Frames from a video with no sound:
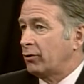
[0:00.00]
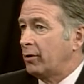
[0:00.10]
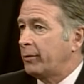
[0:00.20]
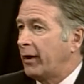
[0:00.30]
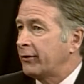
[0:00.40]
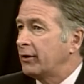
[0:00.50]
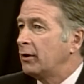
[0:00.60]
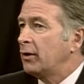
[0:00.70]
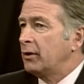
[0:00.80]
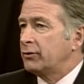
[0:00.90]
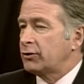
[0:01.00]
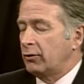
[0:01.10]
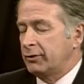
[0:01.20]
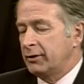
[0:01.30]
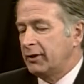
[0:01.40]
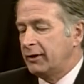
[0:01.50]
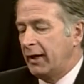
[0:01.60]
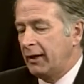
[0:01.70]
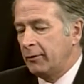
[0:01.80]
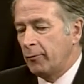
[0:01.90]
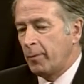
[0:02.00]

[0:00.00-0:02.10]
career path. So did they